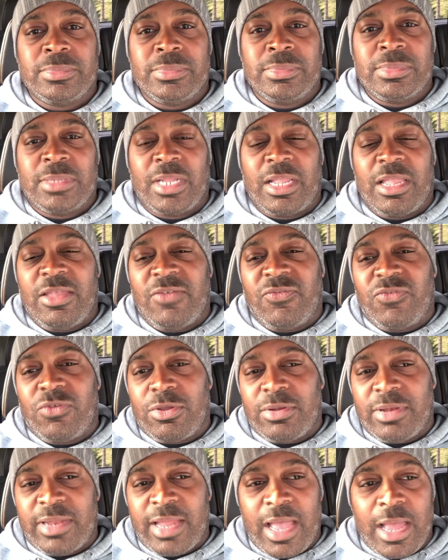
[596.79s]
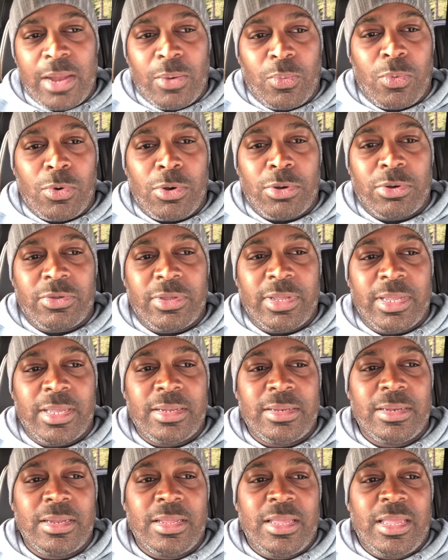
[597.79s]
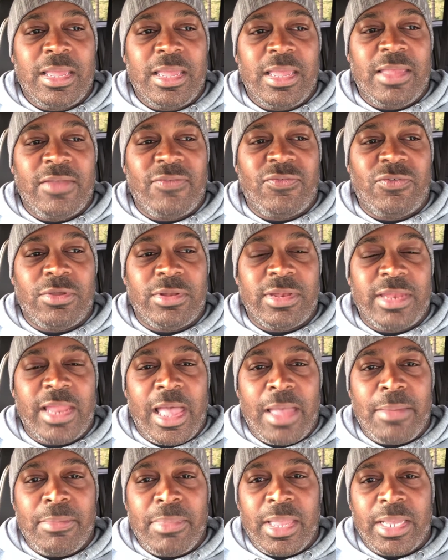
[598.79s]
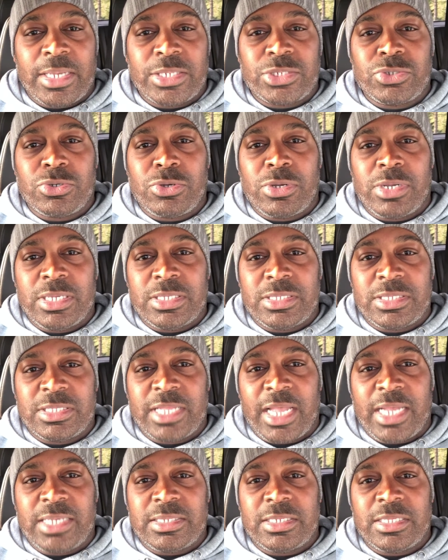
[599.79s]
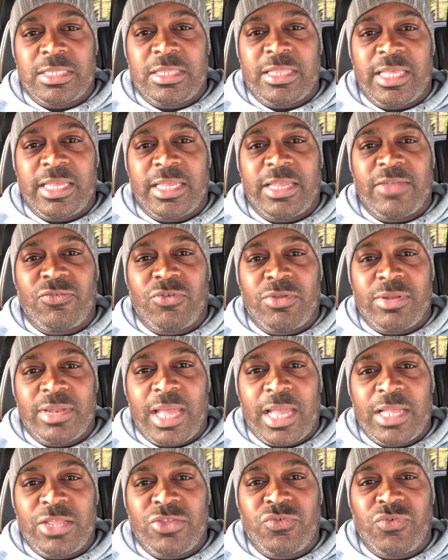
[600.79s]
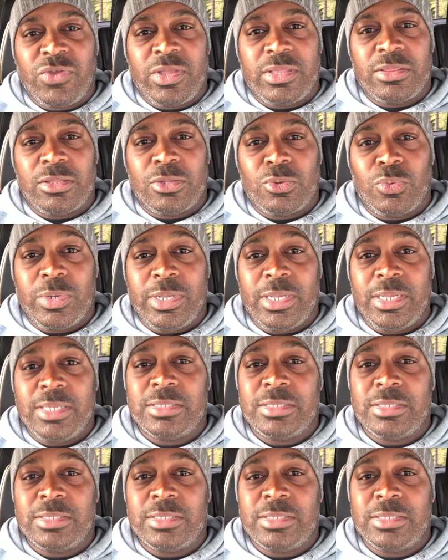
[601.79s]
if you're not watering it, if you're not making sure it's nice and thick, if you're not treating the weeds,